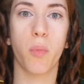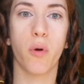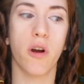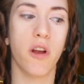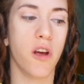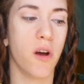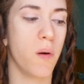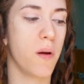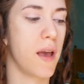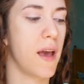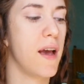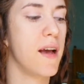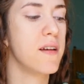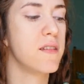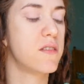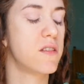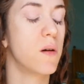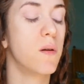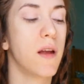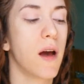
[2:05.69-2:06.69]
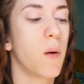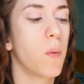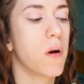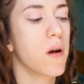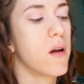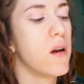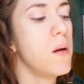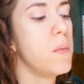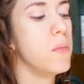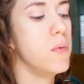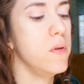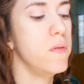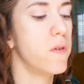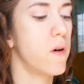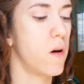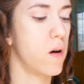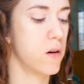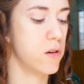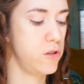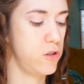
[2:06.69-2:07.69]
Pretty okay, so now we're going to
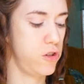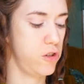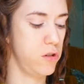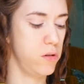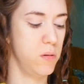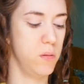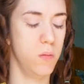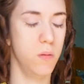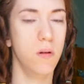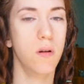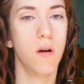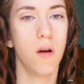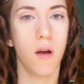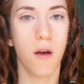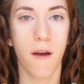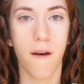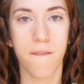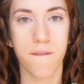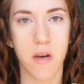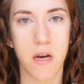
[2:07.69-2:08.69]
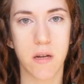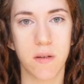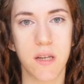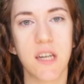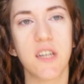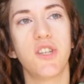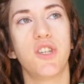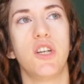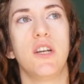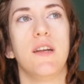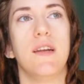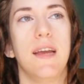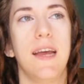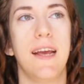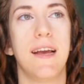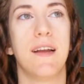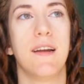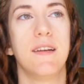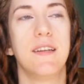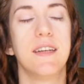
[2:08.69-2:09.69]
move on to foundation,
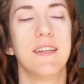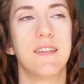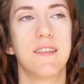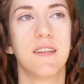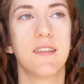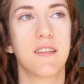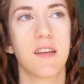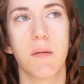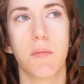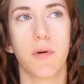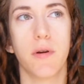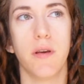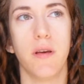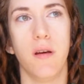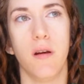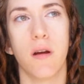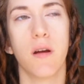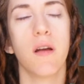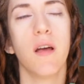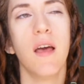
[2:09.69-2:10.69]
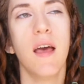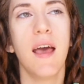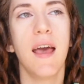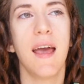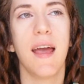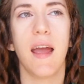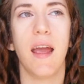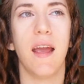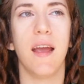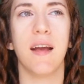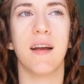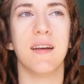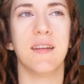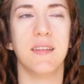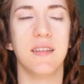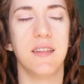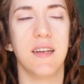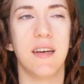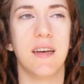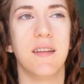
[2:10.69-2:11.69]
and it's the summer here,
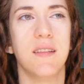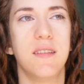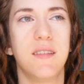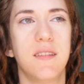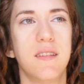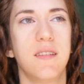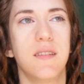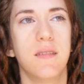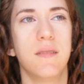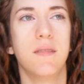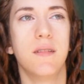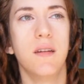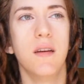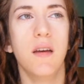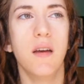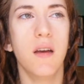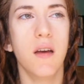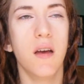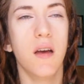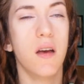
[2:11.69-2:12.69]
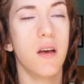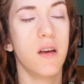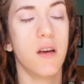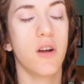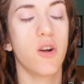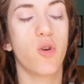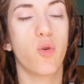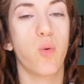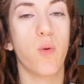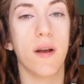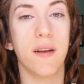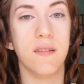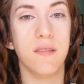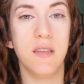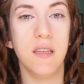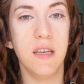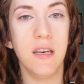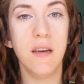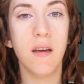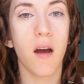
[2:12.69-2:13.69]
and it's
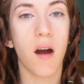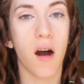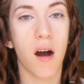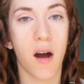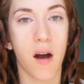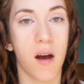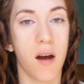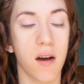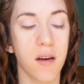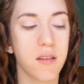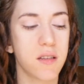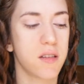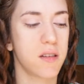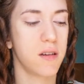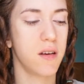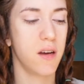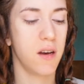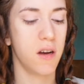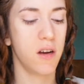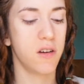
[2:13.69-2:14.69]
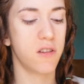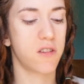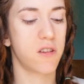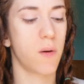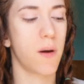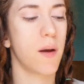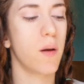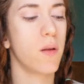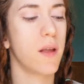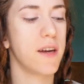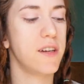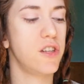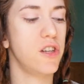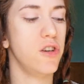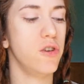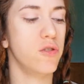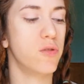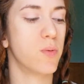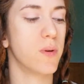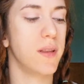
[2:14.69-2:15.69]
crazy hot, so I don't like
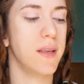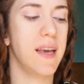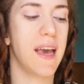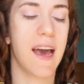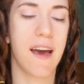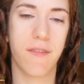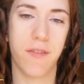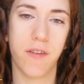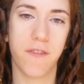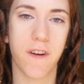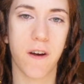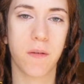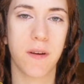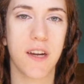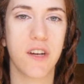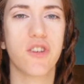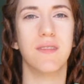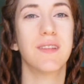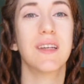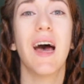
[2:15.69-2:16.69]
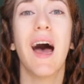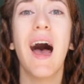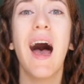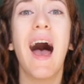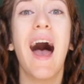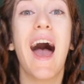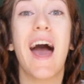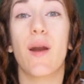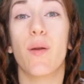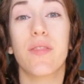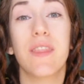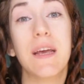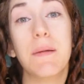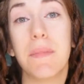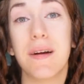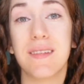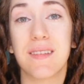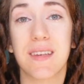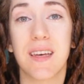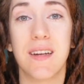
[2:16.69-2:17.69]
to use really heavy foundations. I don't
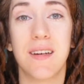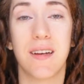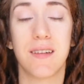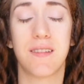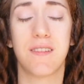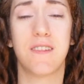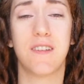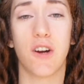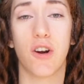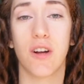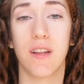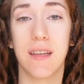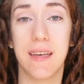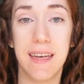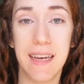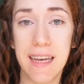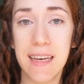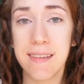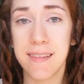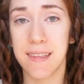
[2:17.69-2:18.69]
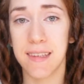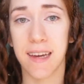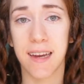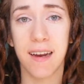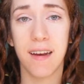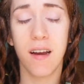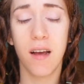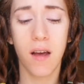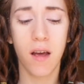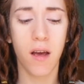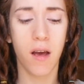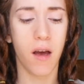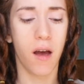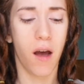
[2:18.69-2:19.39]
think my skin necessarily needs it.